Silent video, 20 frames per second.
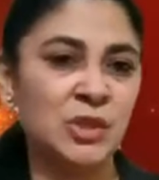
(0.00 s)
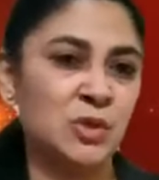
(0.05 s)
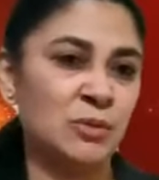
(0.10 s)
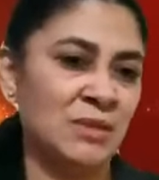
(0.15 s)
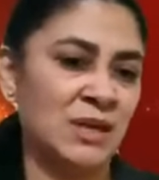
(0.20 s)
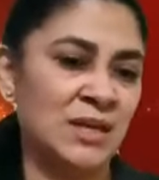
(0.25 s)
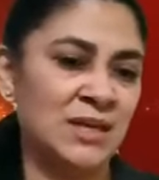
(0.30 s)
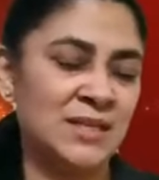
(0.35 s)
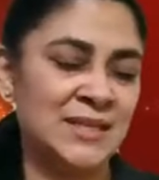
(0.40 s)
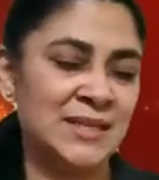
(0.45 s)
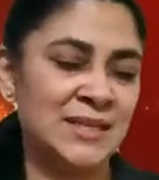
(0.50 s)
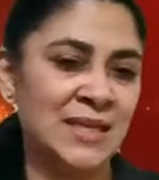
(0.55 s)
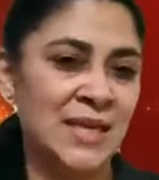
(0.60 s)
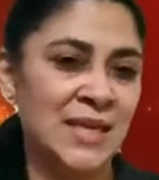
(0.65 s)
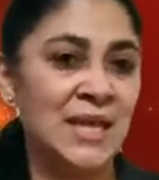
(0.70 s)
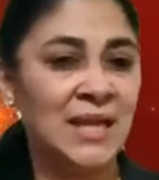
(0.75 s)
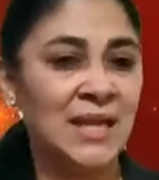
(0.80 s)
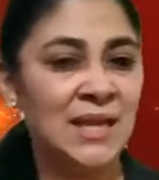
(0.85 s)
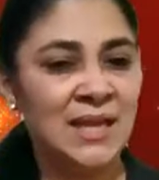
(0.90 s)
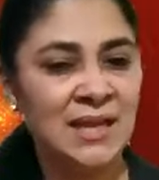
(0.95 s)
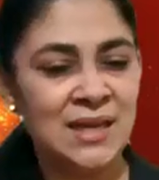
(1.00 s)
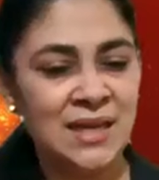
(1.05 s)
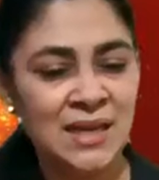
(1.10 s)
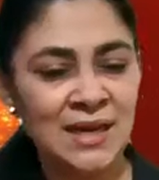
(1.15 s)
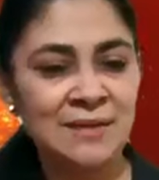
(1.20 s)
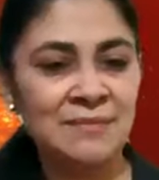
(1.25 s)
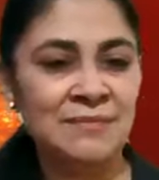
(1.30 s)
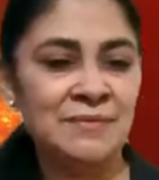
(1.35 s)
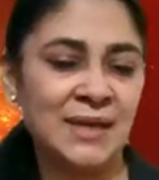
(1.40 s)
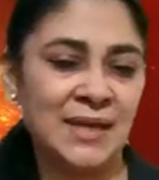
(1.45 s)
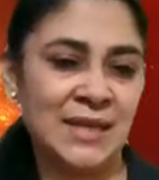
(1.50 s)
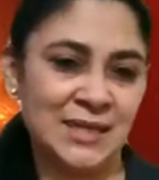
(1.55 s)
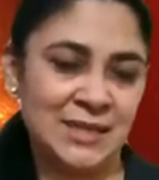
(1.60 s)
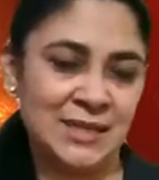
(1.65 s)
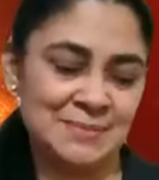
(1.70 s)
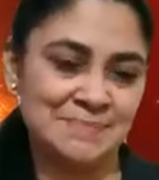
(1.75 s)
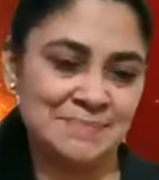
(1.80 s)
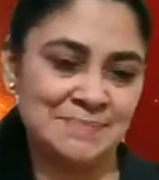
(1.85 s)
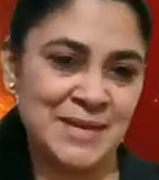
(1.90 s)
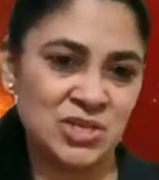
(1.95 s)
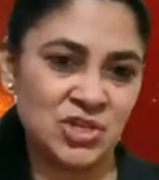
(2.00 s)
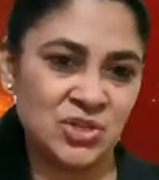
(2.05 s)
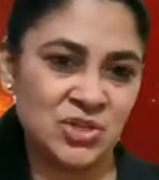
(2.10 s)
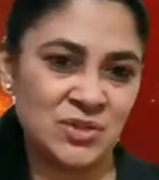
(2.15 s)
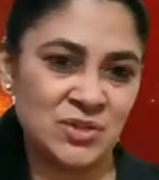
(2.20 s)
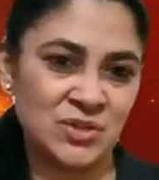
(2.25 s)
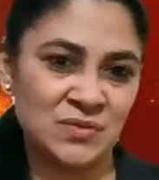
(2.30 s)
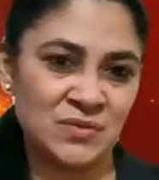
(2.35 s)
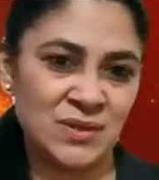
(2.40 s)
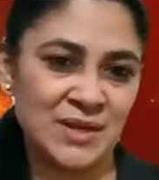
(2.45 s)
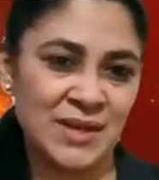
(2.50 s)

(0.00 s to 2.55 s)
humility, love, and compassion.